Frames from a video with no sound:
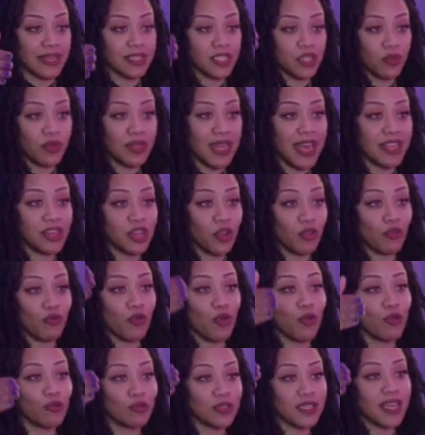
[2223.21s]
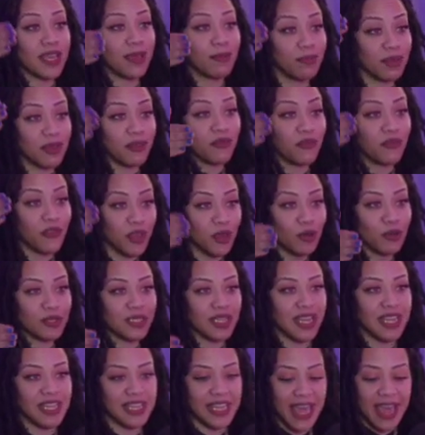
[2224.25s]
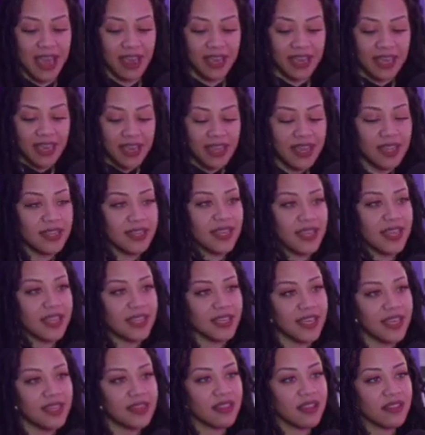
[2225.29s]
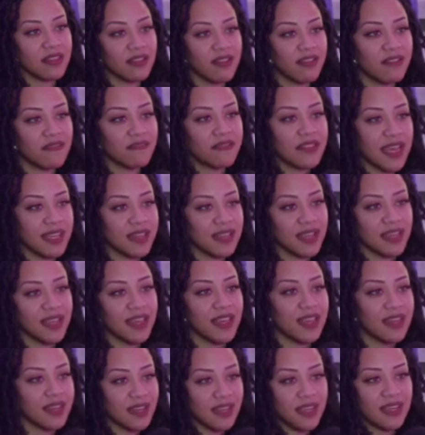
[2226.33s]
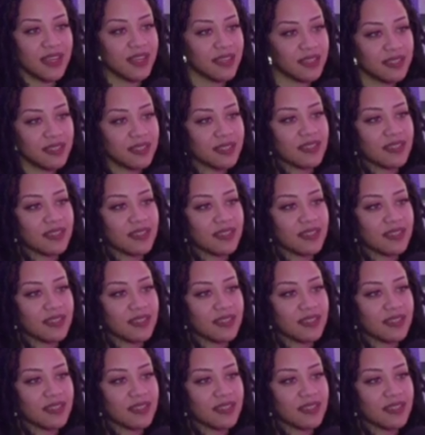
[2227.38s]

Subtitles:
so that the roles can be filled and that kid can get the love that the kid needs.